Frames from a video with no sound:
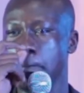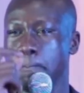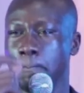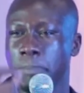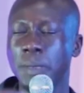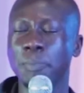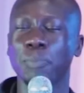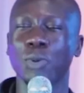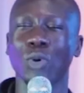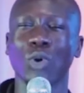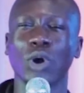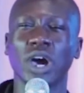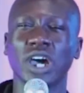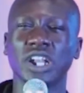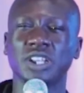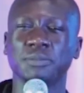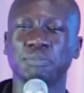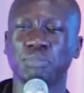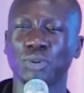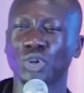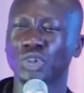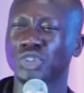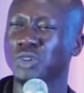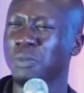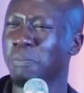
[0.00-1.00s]
people had
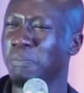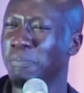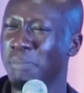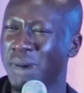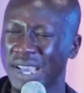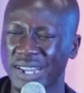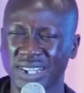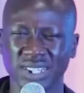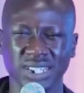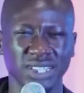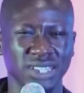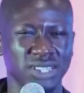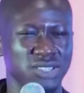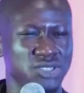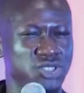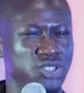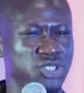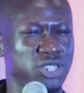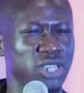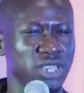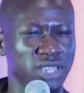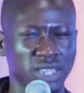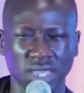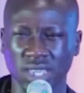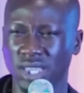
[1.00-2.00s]
brought money,
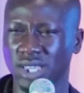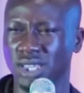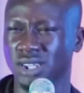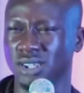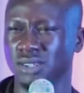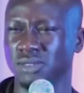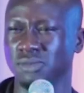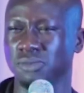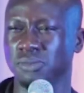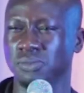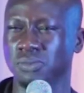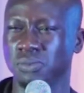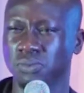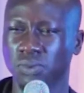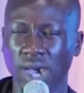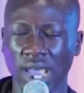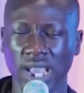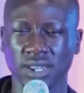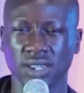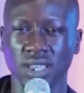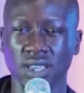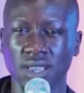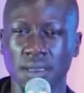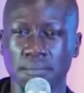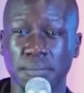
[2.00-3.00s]
chicken.
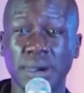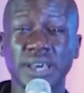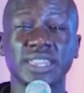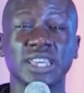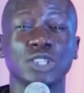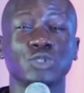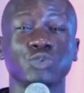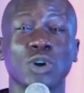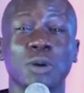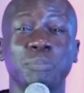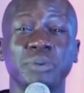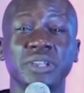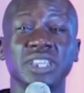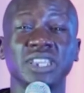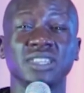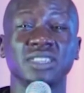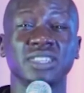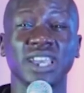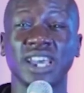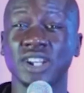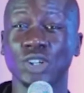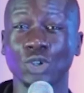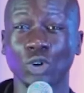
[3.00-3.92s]
What? Mothers were bringing their